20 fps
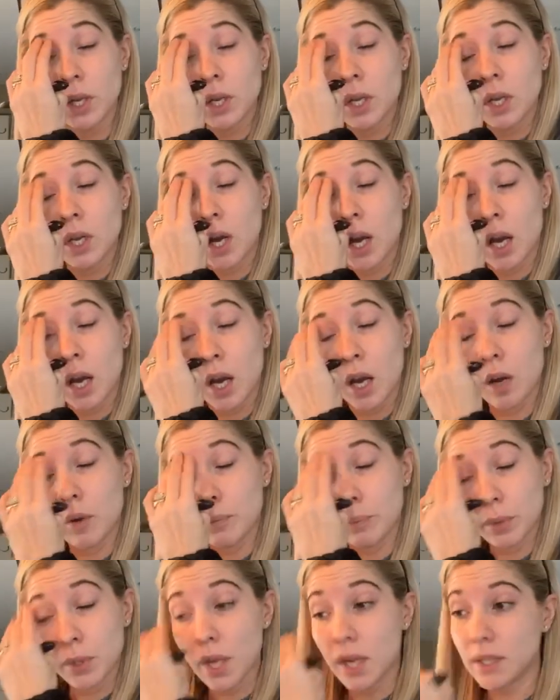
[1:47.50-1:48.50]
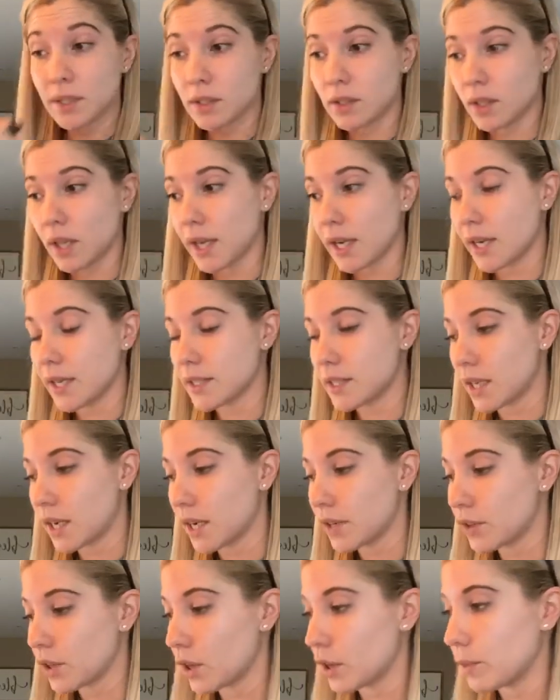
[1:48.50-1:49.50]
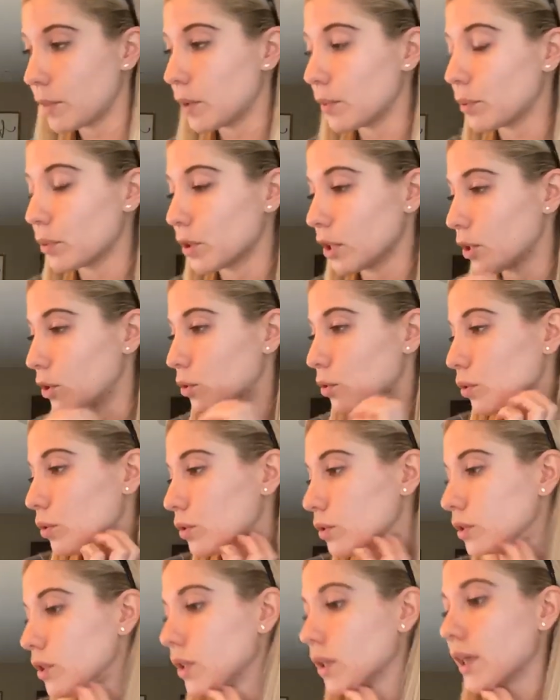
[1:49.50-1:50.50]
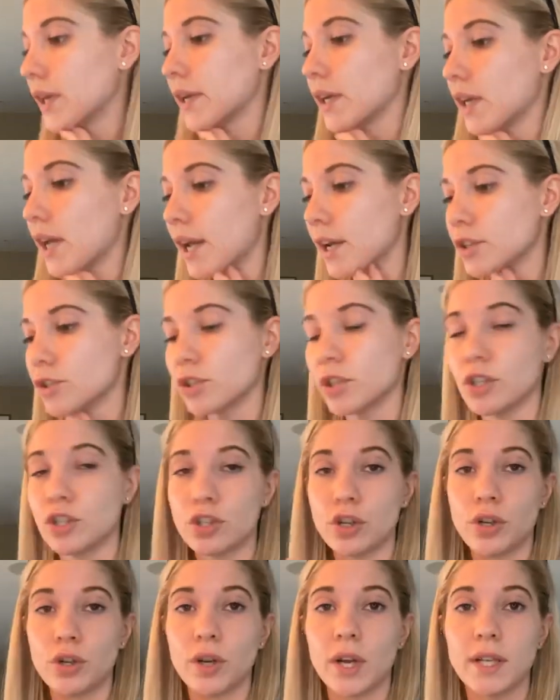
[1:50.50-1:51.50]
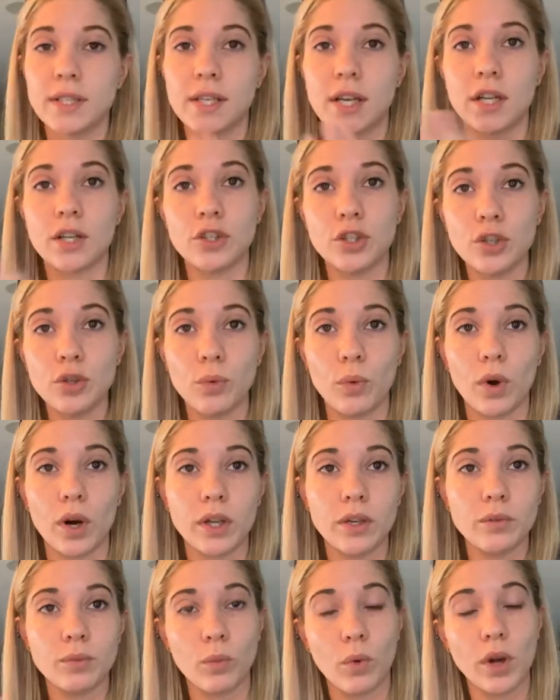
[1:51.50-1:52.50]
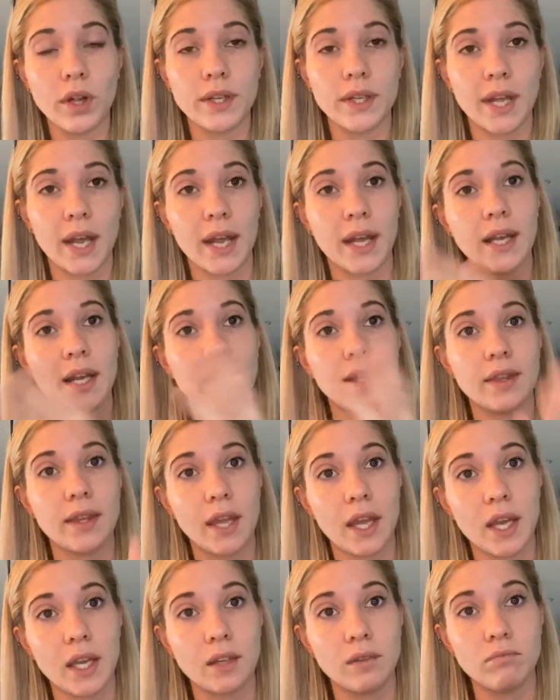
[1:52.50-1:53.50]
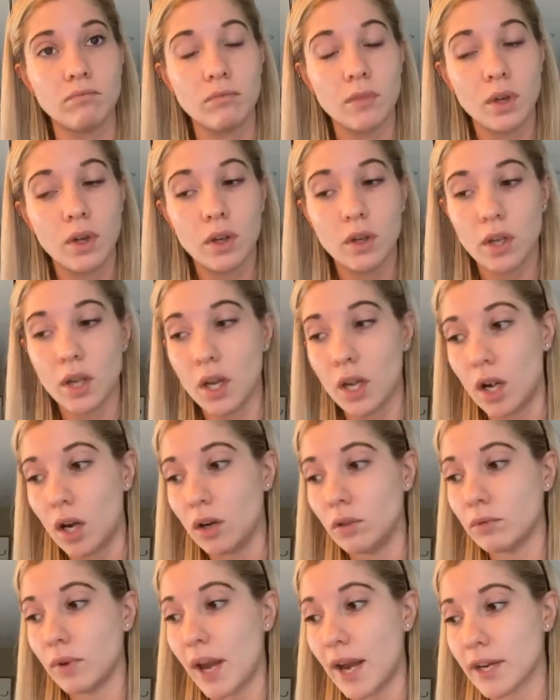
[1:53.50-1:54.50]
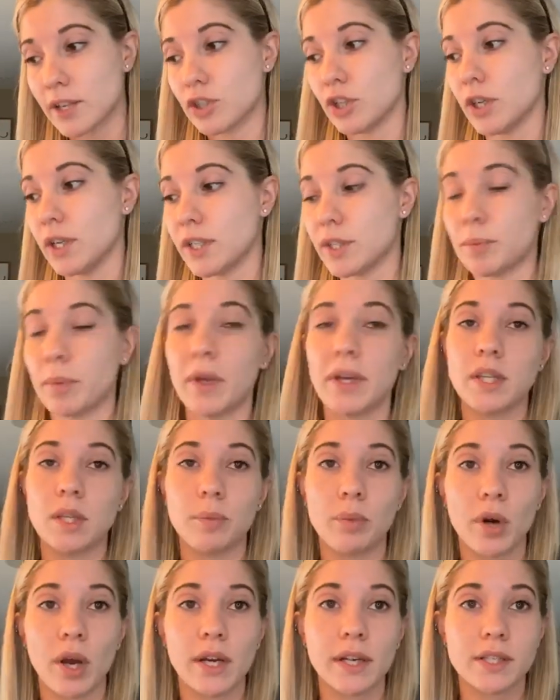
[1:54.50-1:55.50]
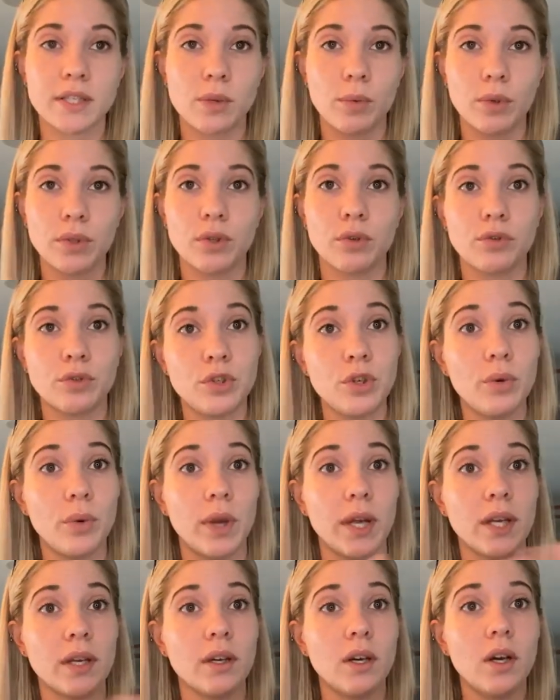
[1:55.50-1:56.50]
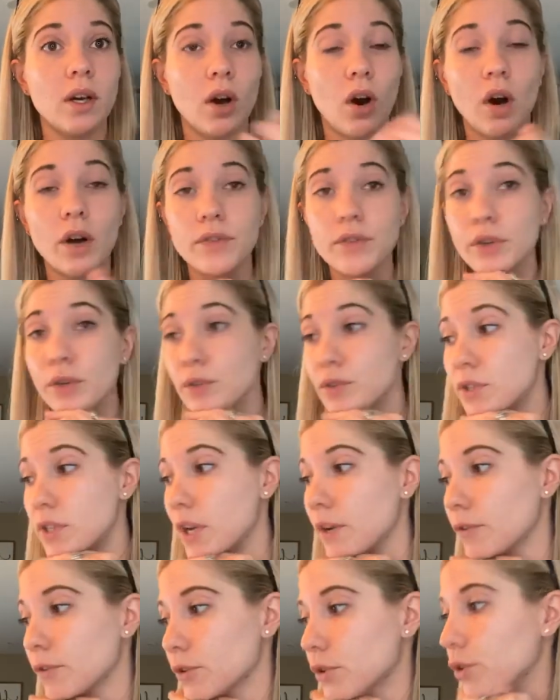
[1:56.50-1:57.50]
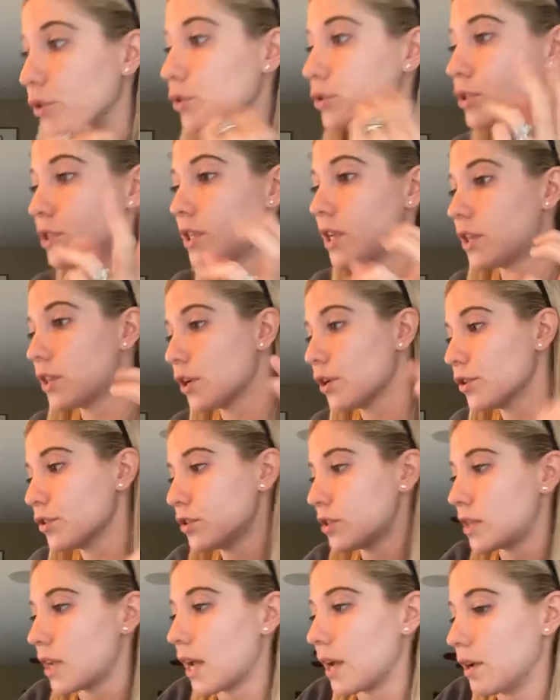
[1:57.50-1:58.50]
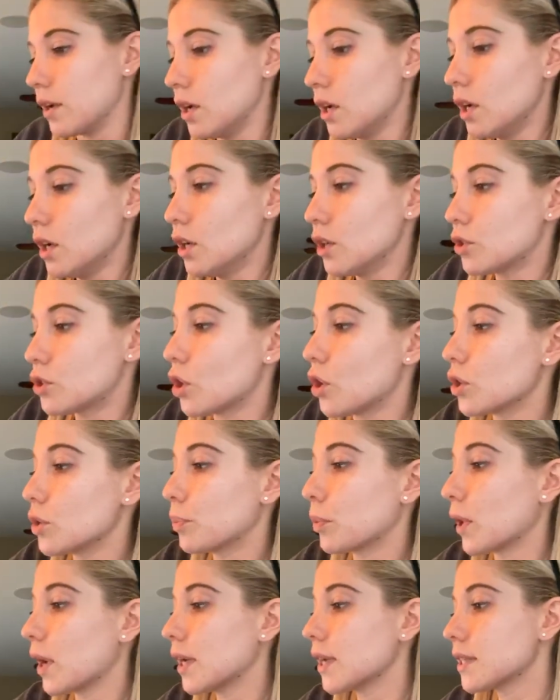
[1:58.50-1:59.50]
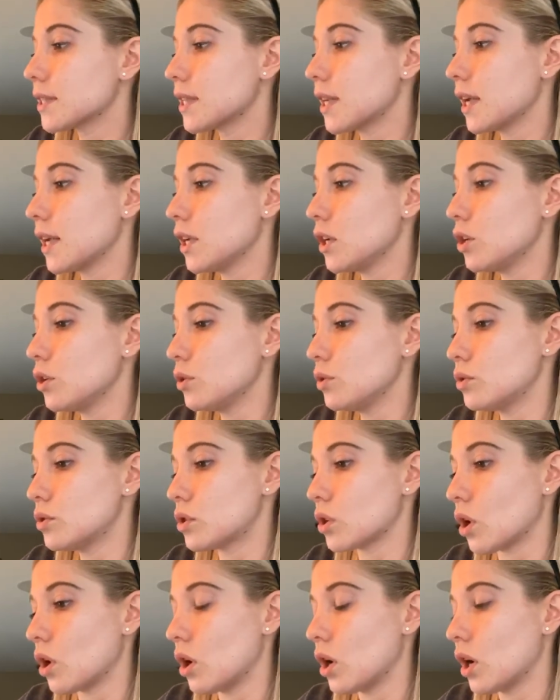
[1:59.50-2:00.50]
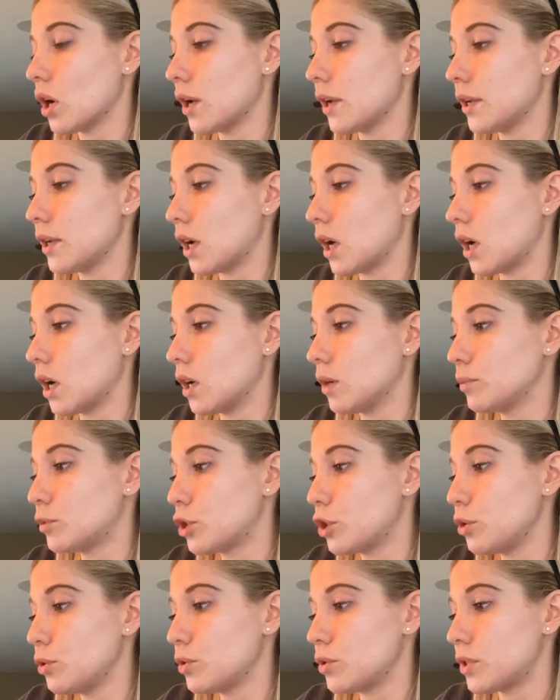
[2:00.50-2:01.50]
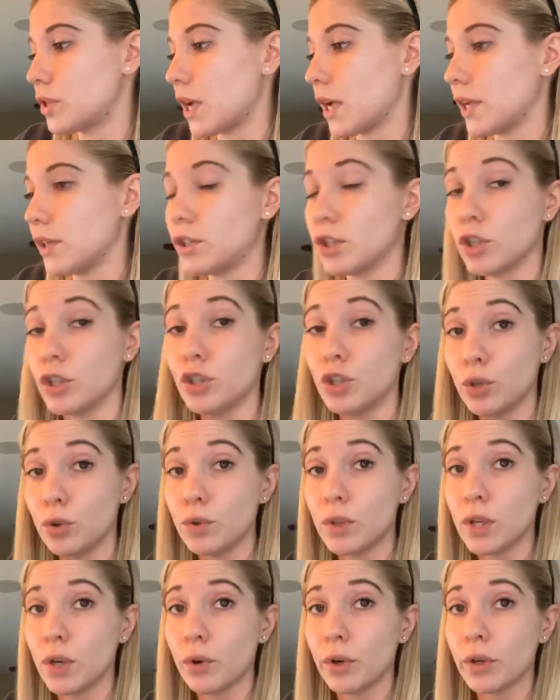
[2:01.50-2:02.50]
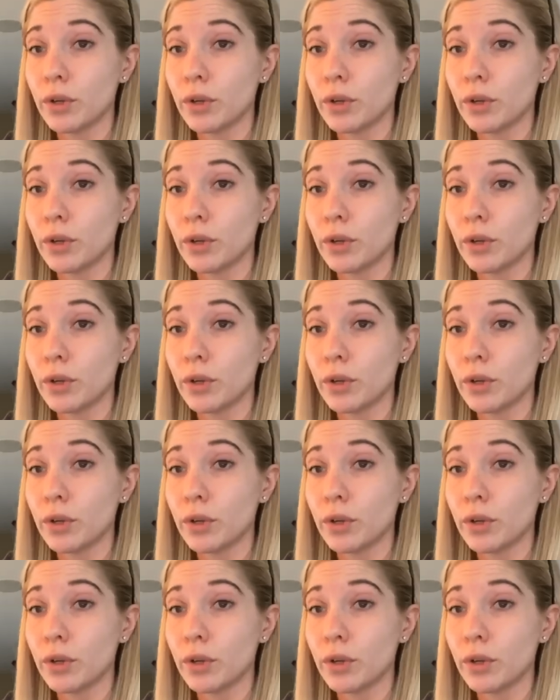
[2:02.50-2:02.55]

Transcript: plus, like I said, I thought it'd be pretty cool to, like, actually show you guys how to do one day, and then, you know, actually explain the products and what they're doing on Thursday for Thursday. So, the products that I used on Tuesday to do the oil